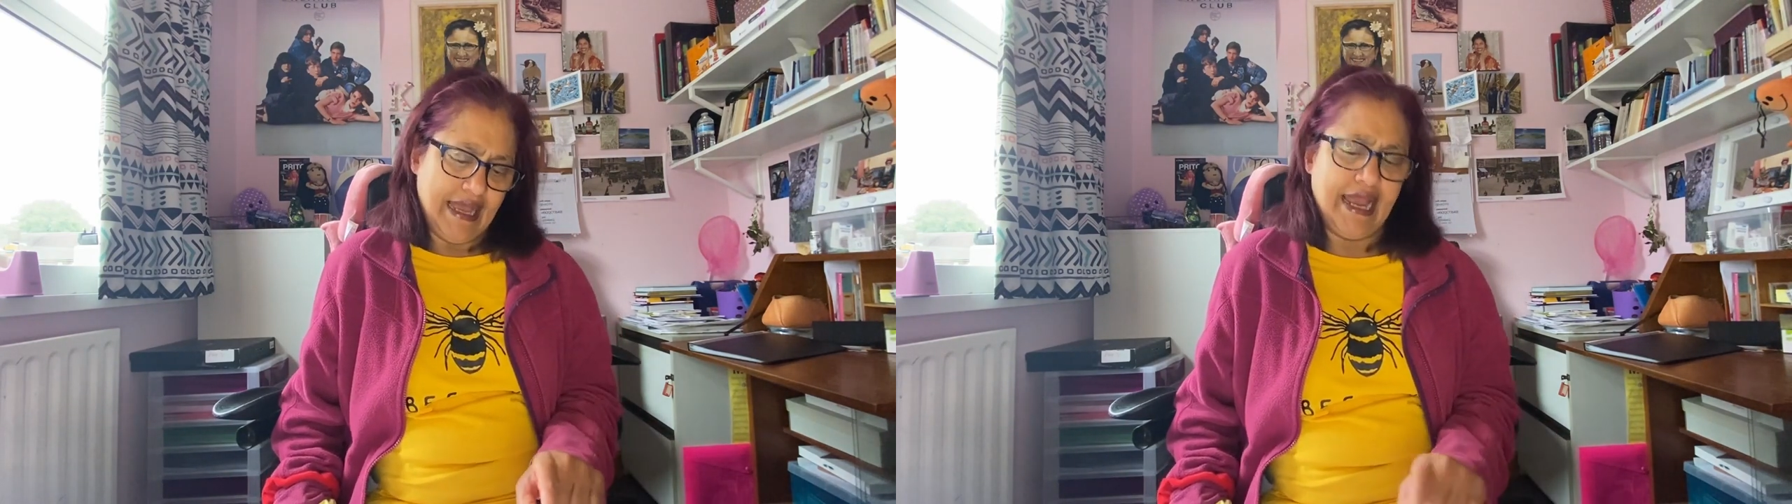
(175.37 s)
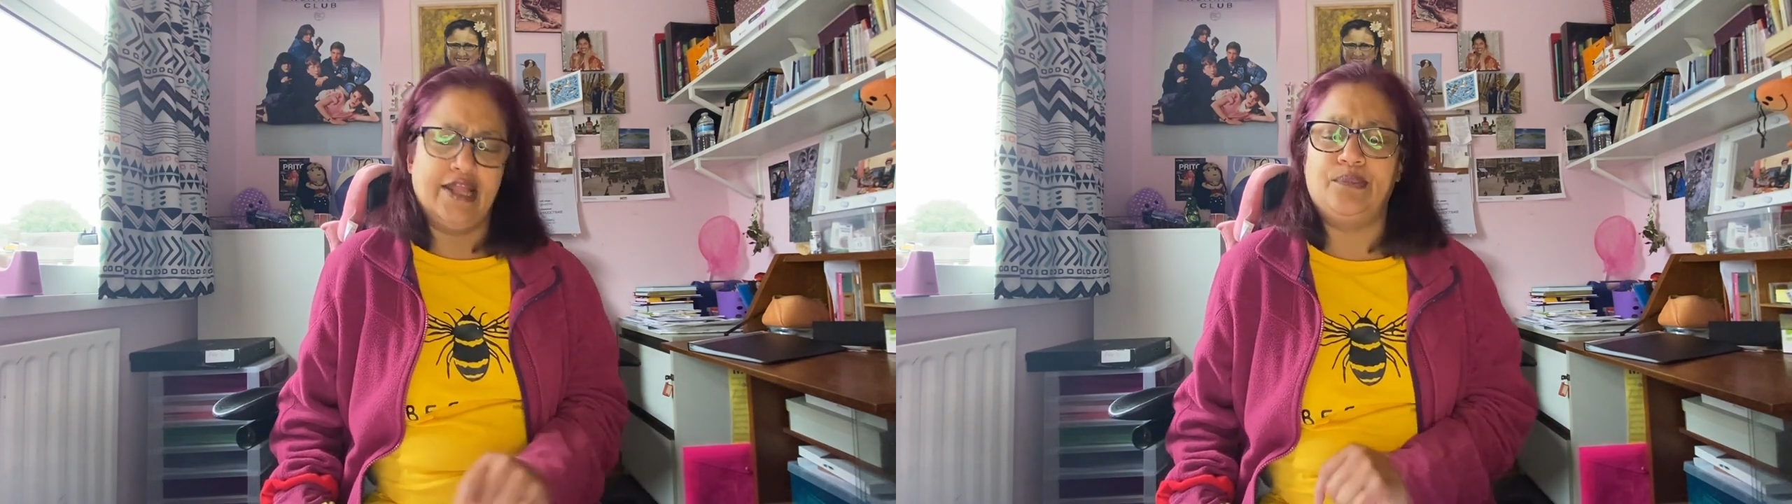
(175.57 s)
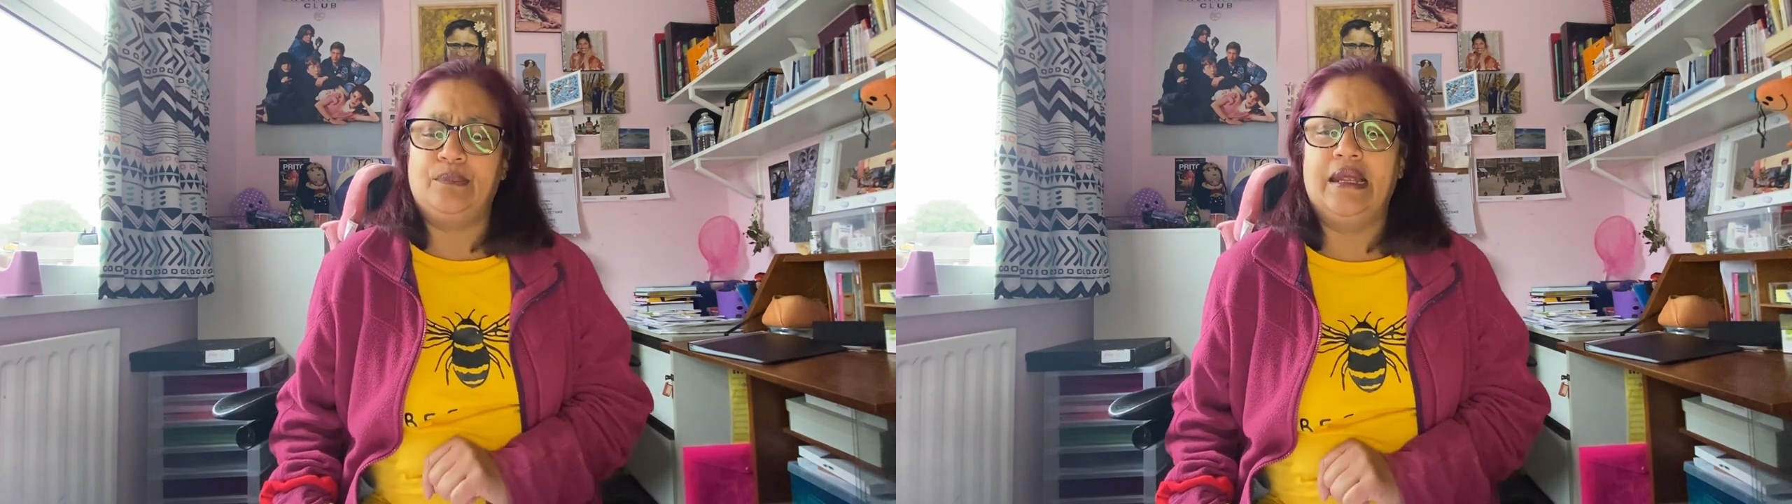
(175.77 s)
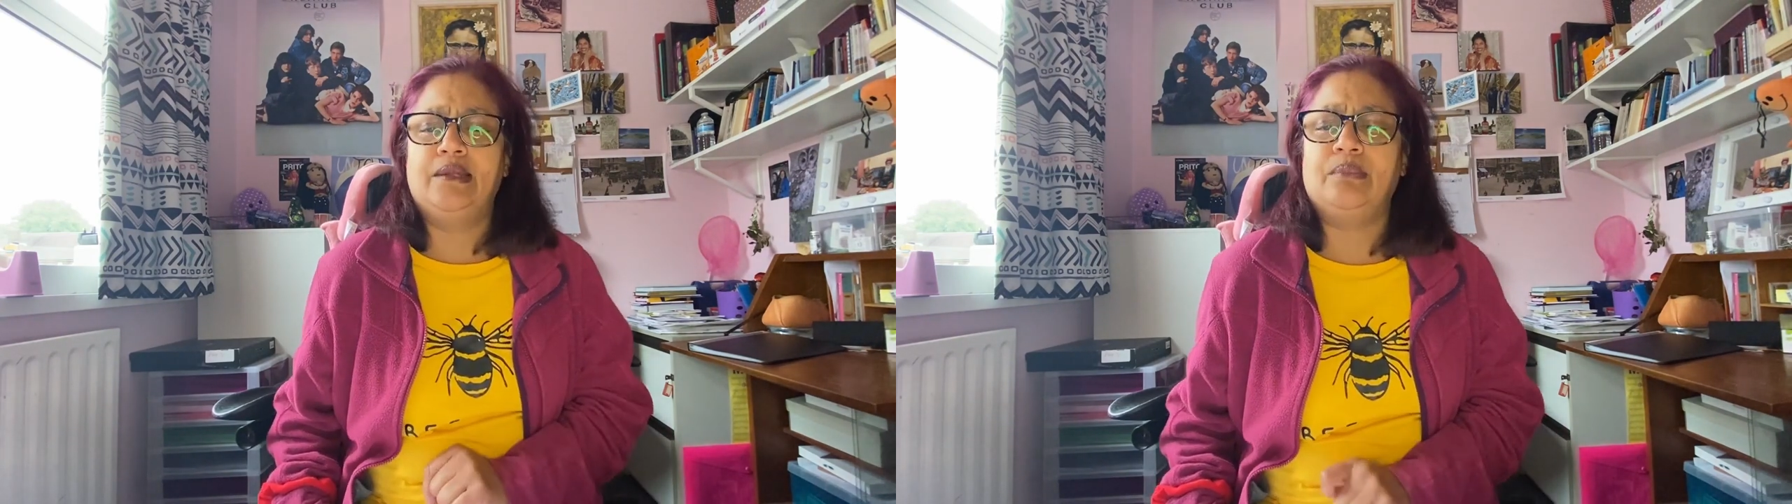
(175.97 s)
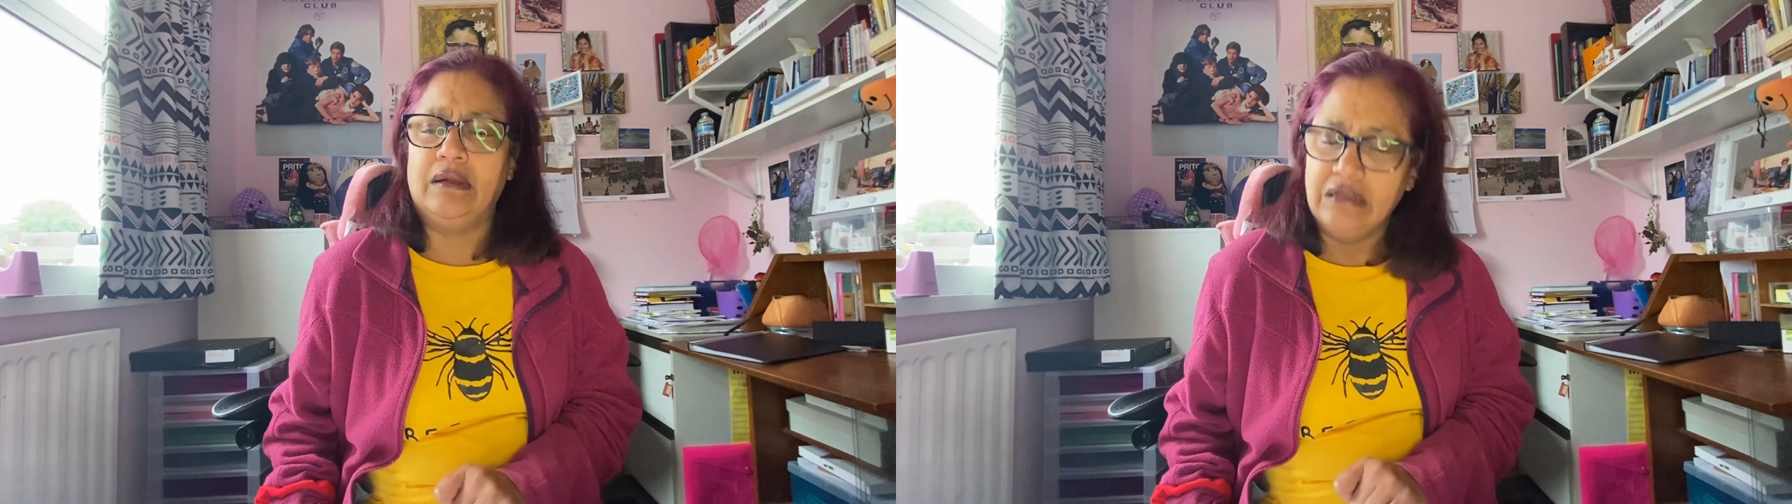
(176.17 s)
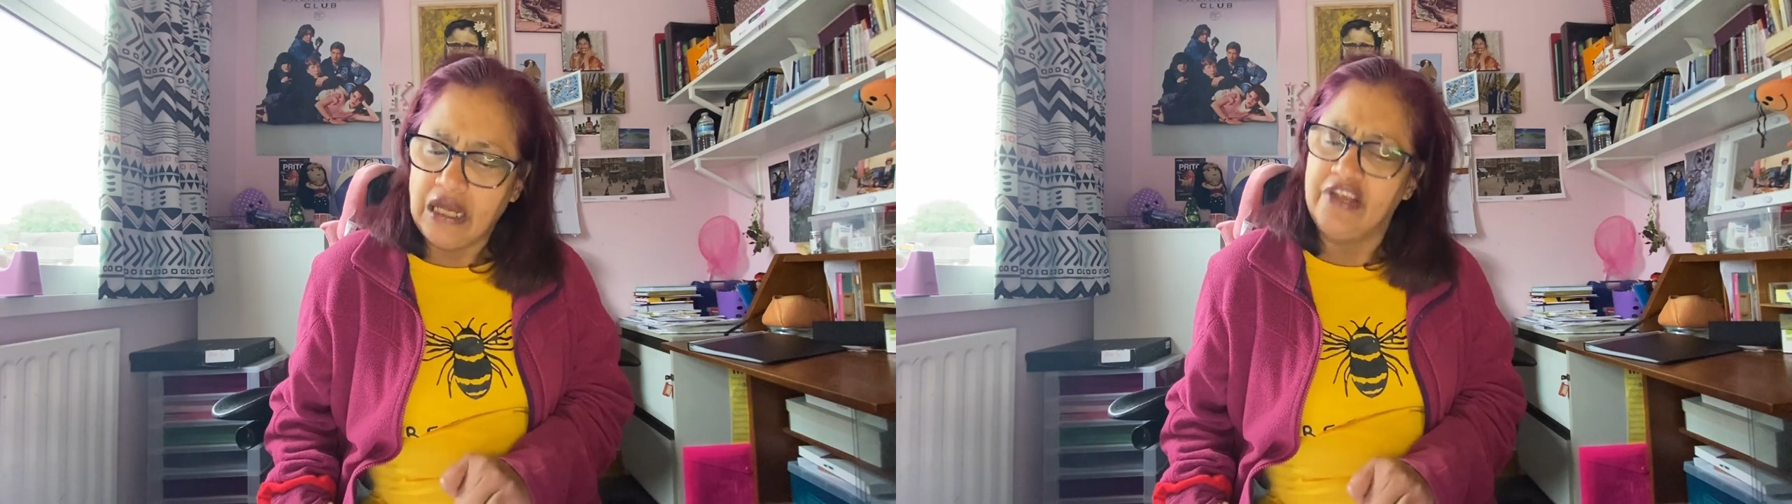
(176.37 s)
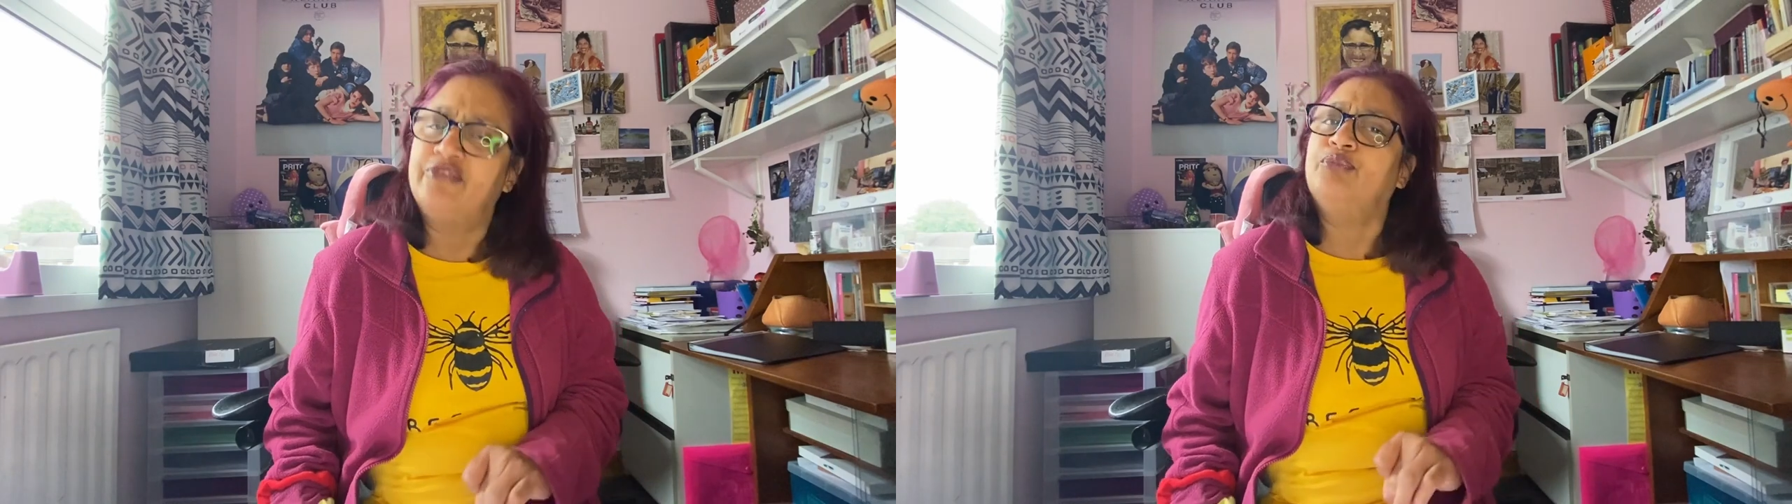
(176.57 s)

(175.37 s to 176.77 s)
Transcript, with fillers: has made my life